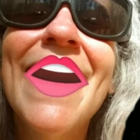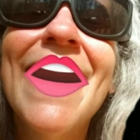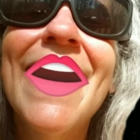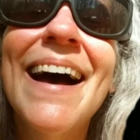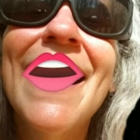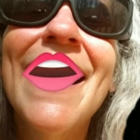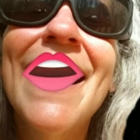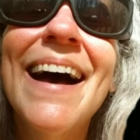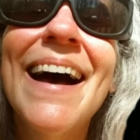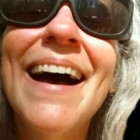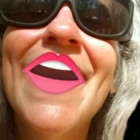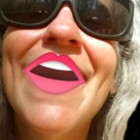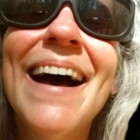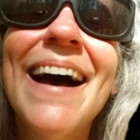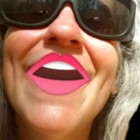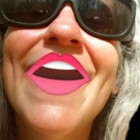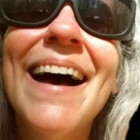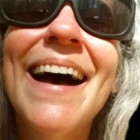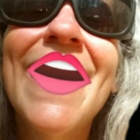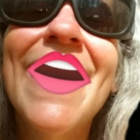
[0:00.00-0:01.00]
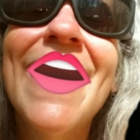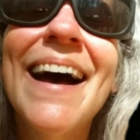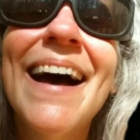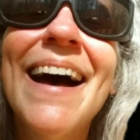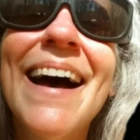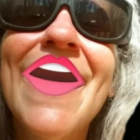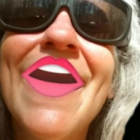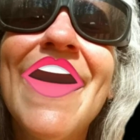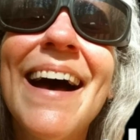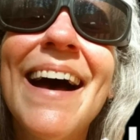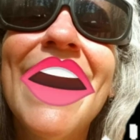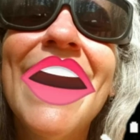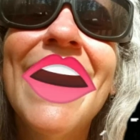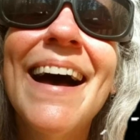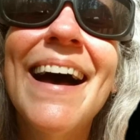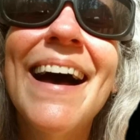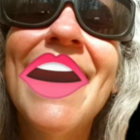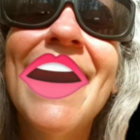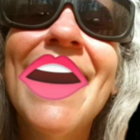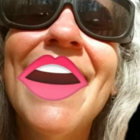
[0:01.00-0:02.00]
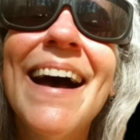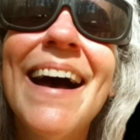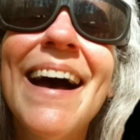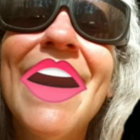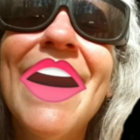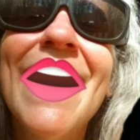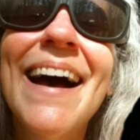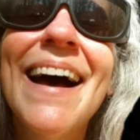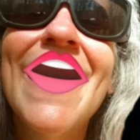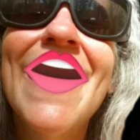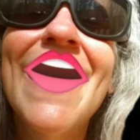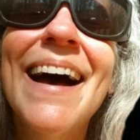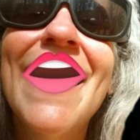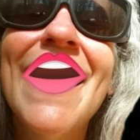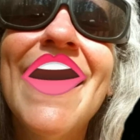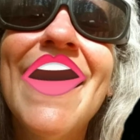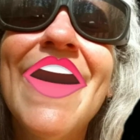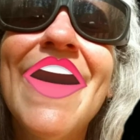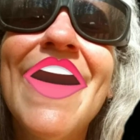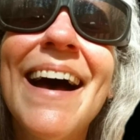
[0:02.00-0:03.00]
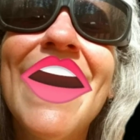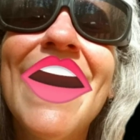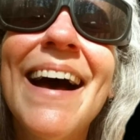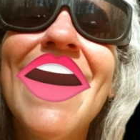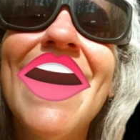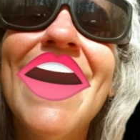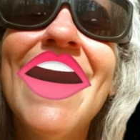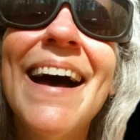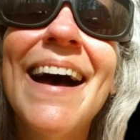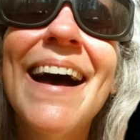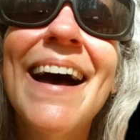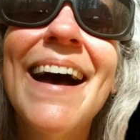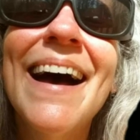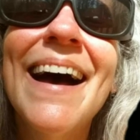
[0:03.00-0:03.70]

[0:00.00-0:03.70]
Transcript: Make sure you like, subscribe, hit the bell, and y'all have a good one.